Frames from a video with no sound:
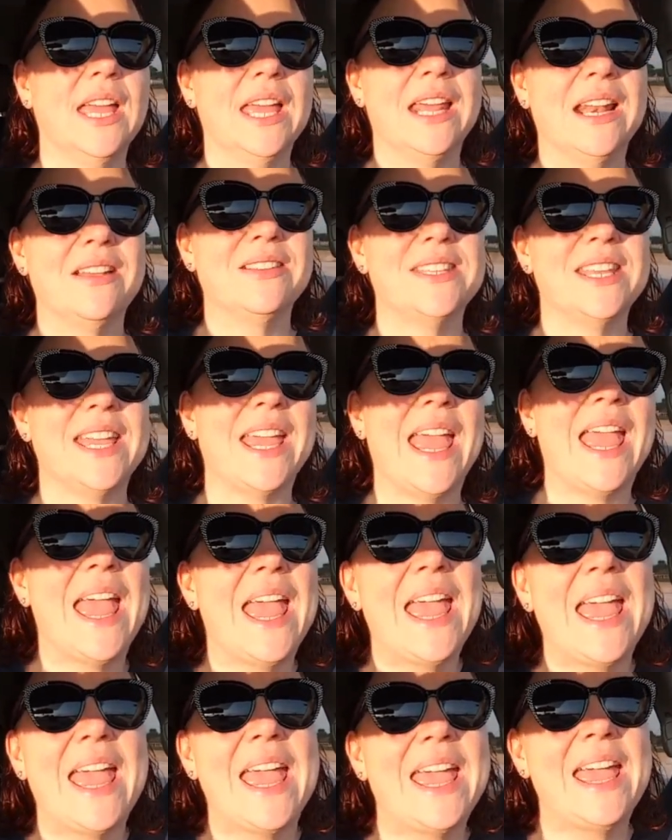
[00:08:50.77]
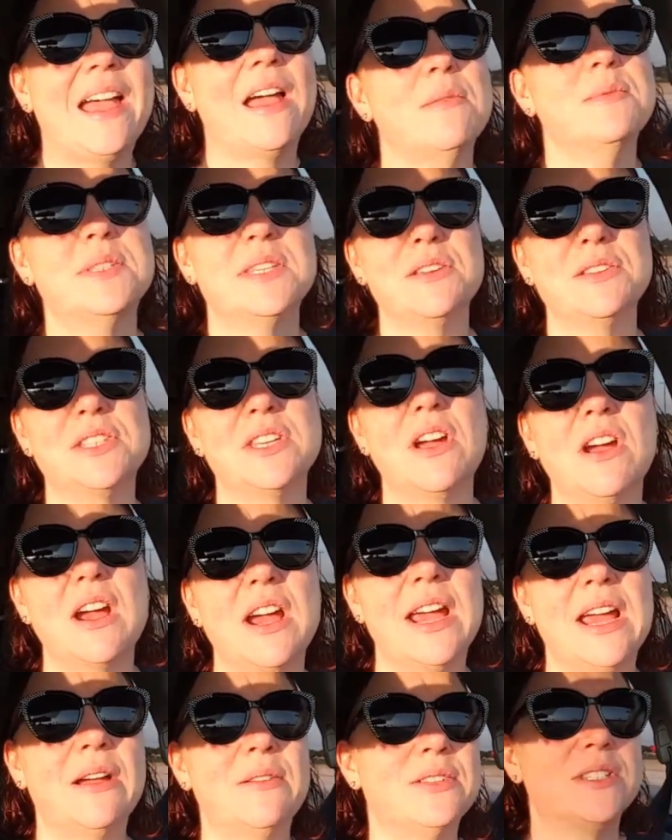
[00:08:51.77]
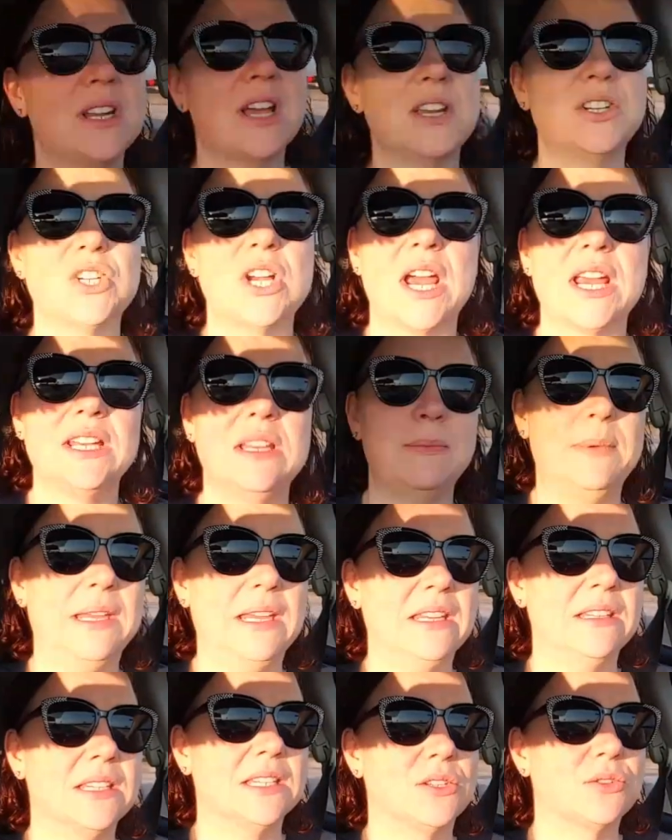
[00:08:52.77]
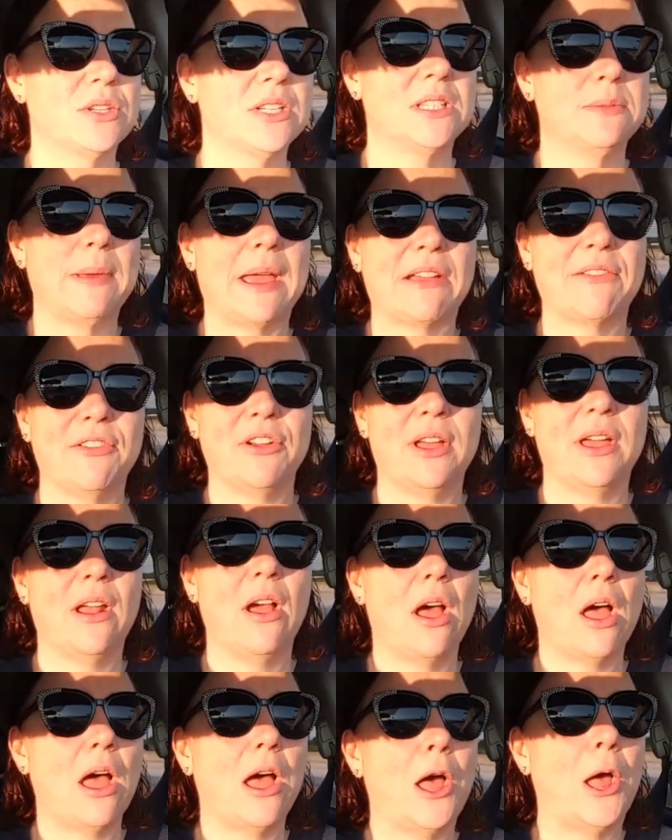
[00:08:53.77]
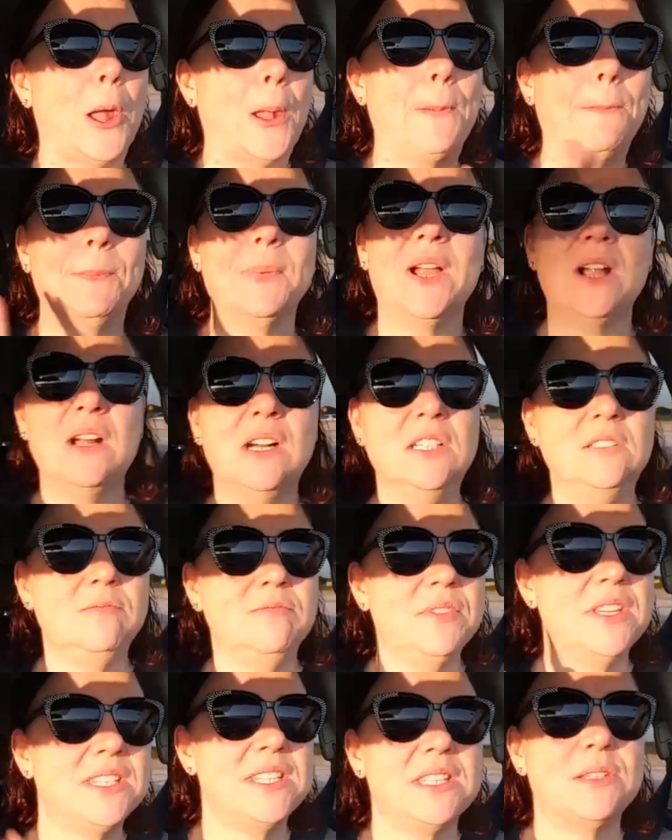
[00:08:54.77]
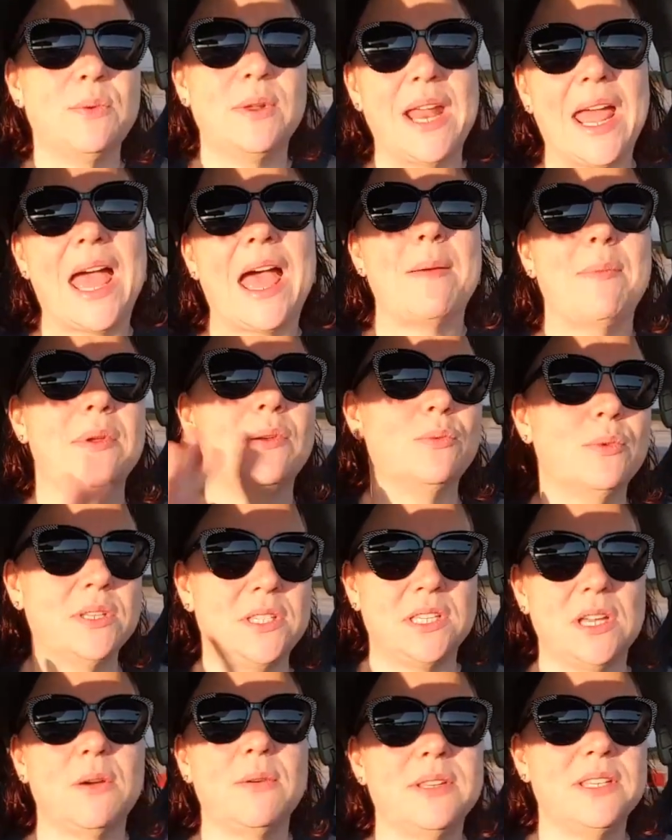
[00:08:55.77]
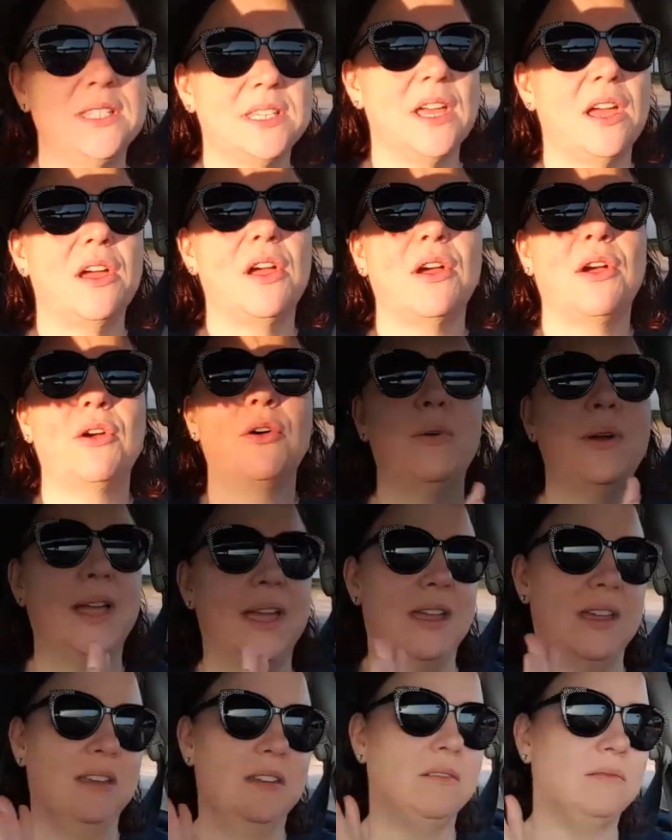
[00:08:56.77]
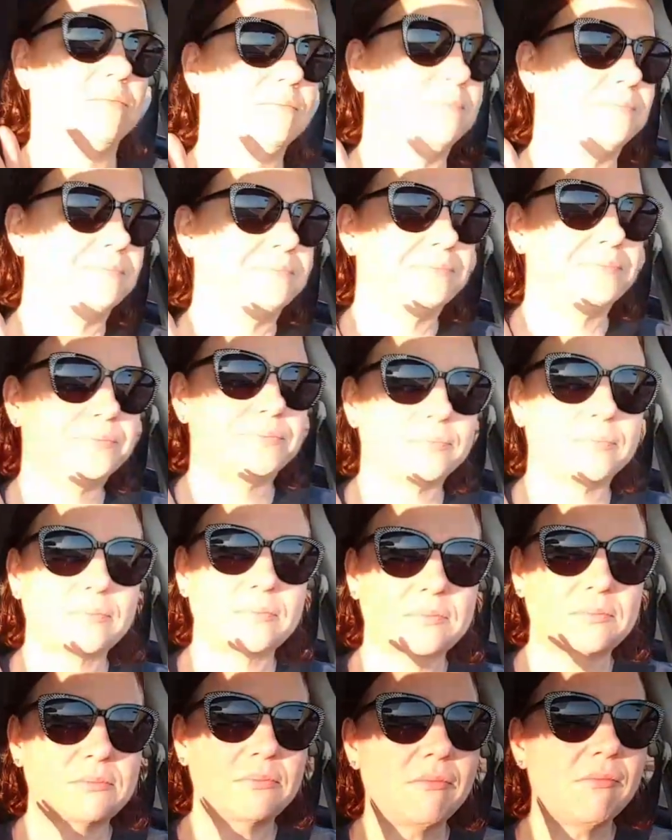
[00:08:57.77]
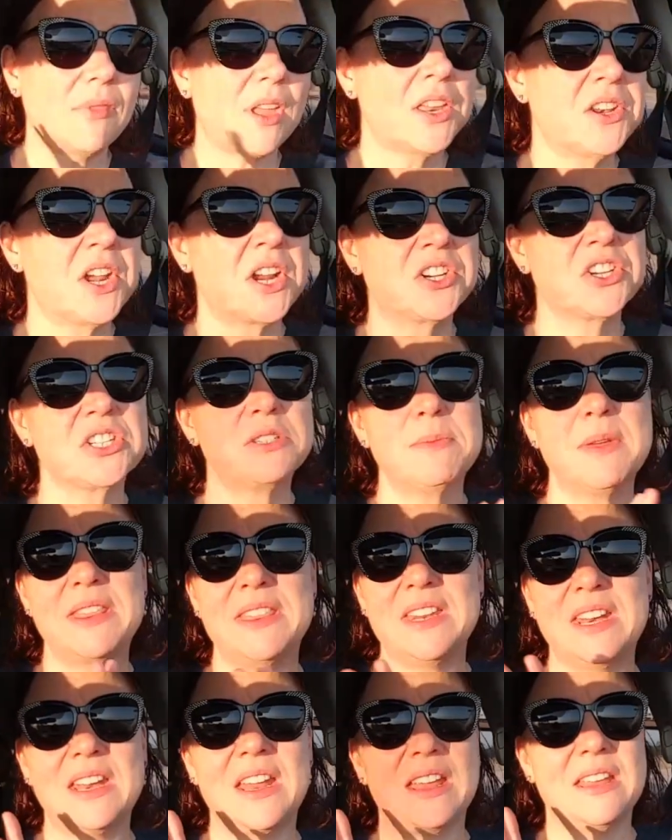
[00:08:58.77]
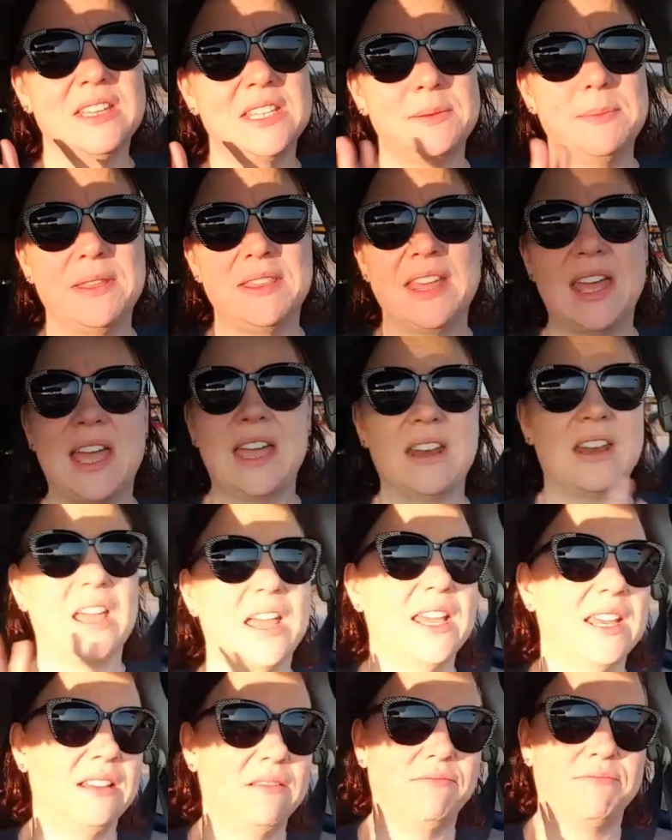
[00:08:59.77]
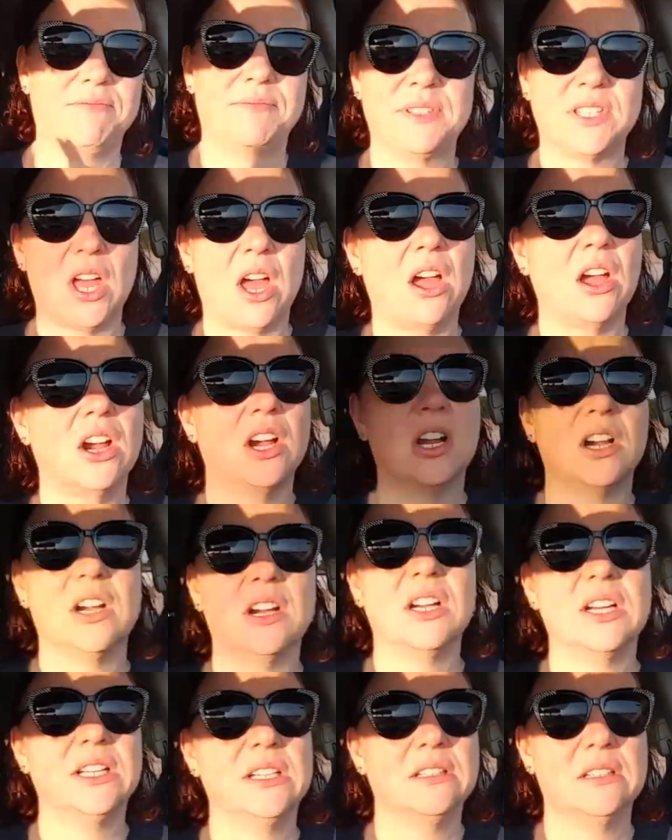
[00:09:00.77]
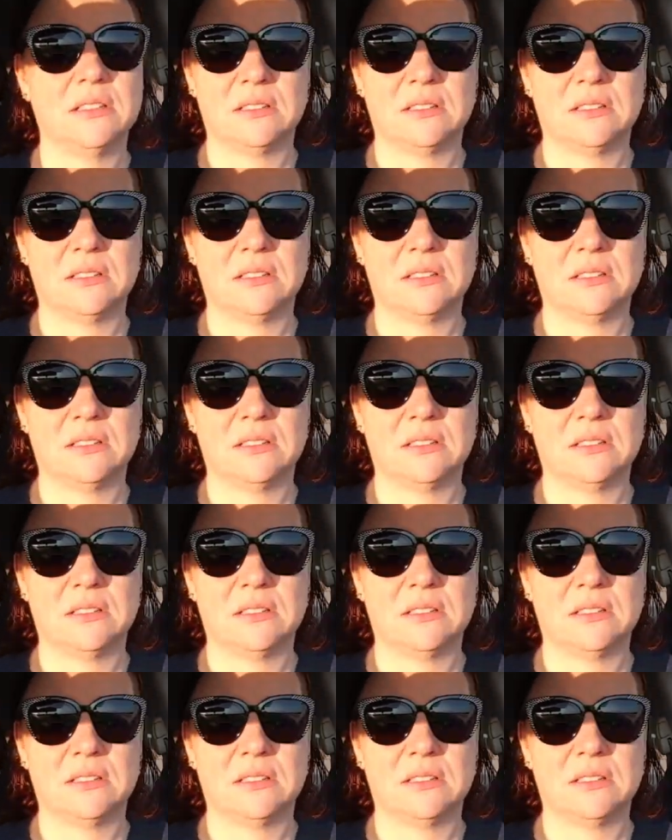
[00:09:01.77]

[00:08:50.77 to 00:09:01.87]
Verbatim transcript: And I was like, hey, I'm so sorry. I was not trying to be disrespectful at all. This is what happened with so and so. And Dr. Smith and, Smithette and I saw her.